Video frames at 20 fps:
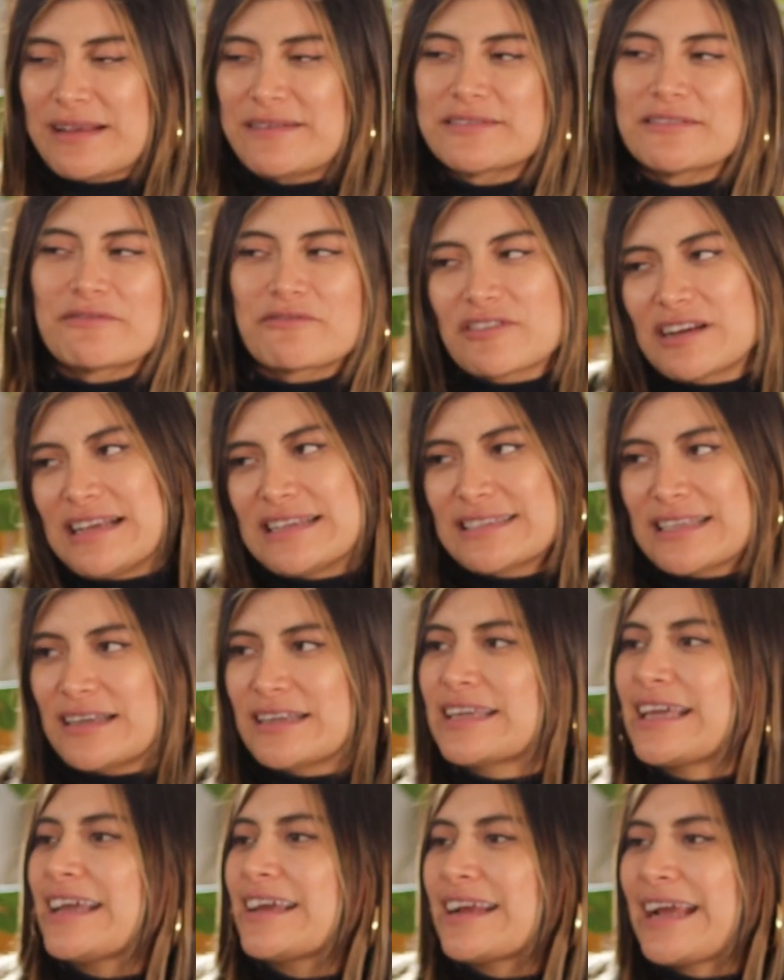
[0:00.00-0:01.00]
I have some friends
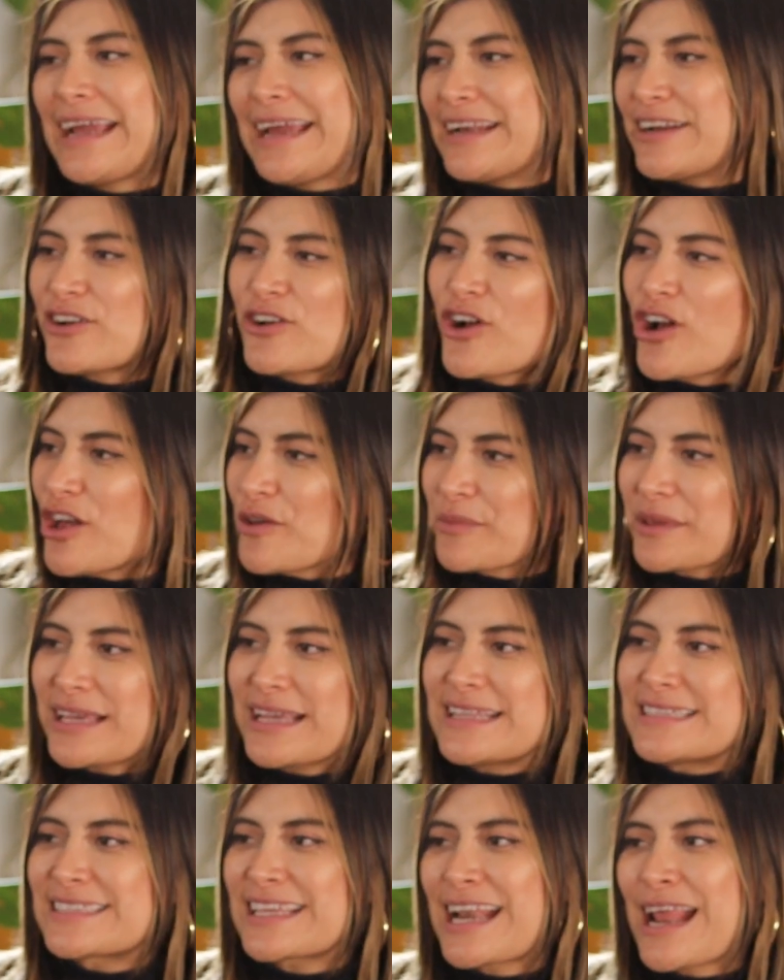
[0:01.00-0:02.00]
that get hated
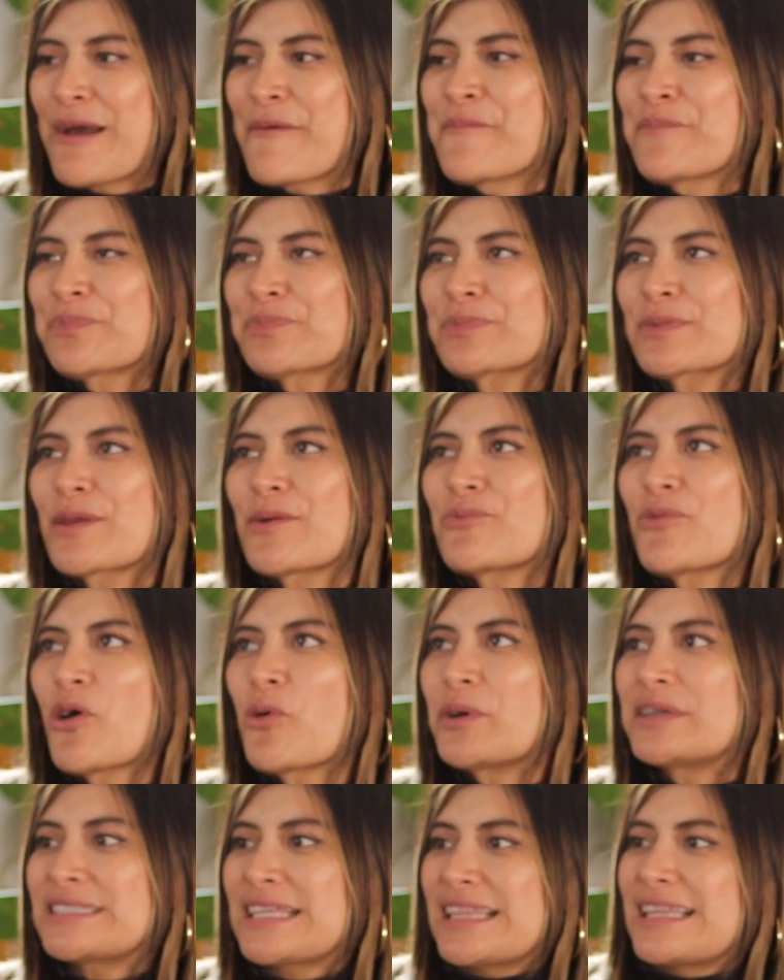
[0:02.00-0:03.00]
comments, and I'm
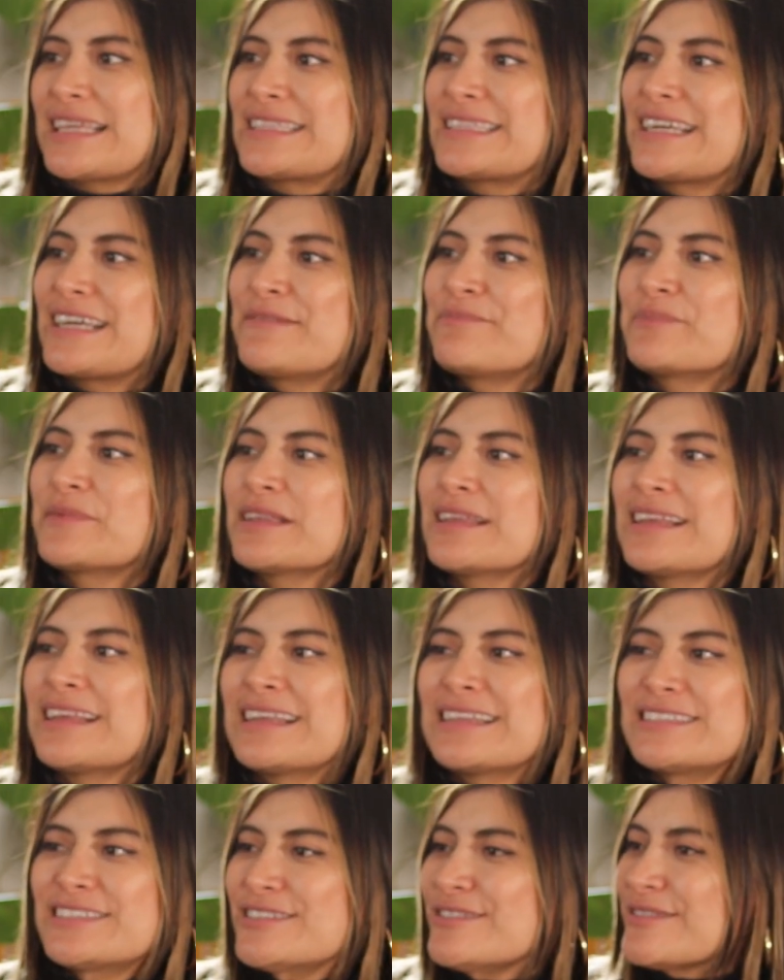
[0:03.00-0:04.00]
always telling them,
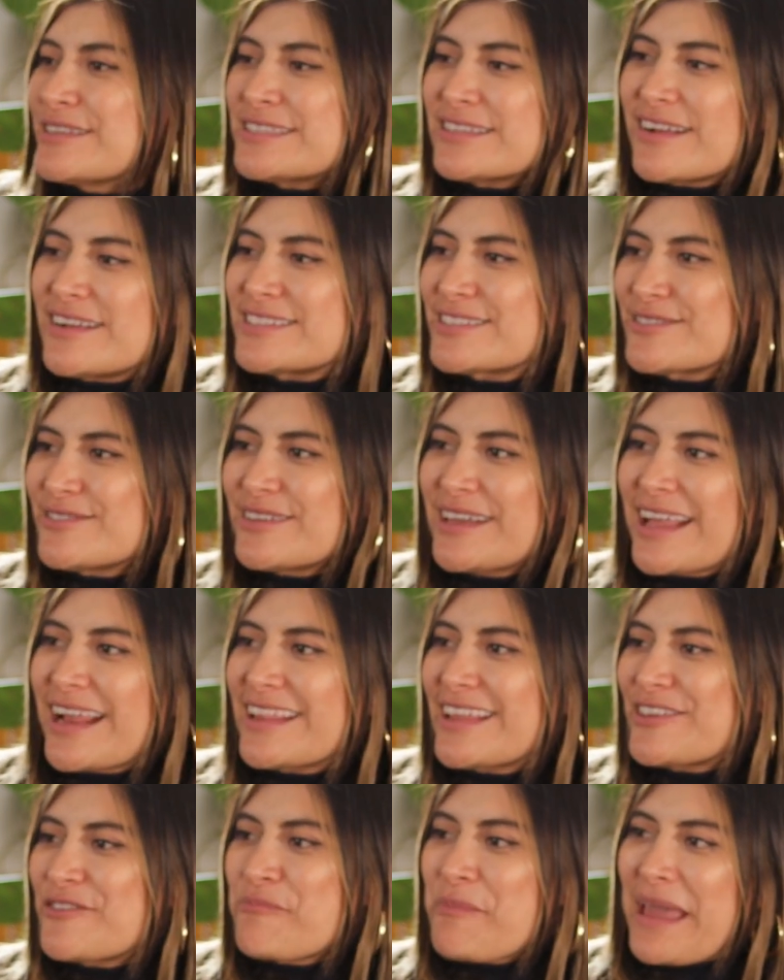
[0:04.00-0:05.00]
dude, it's not until you
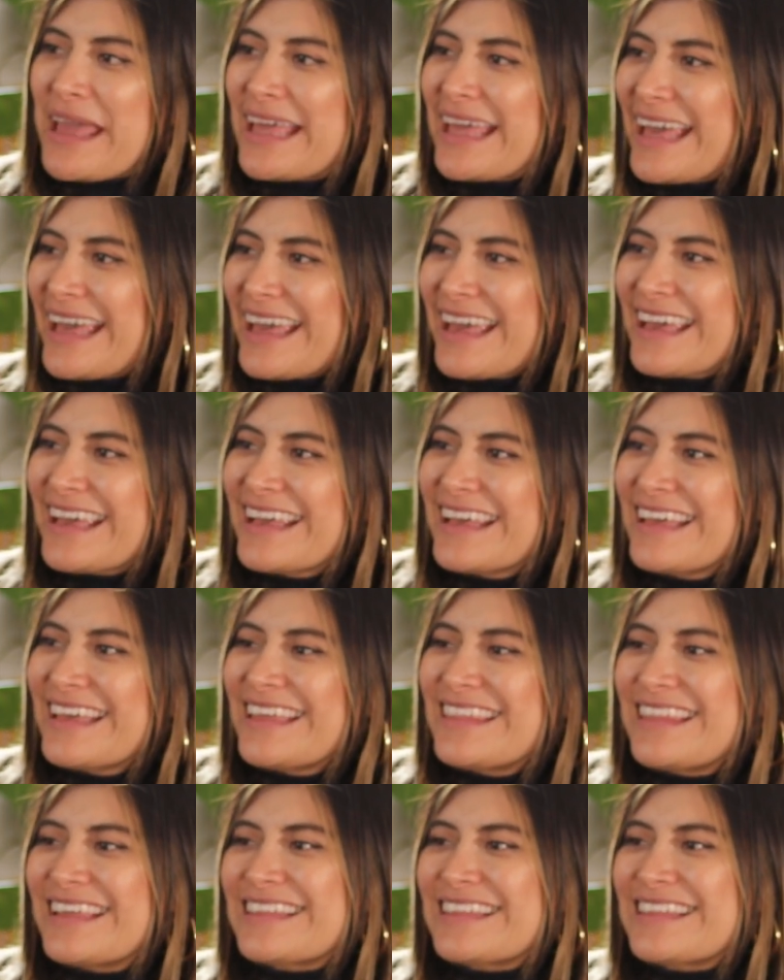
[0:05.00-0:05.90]
get it that you make it.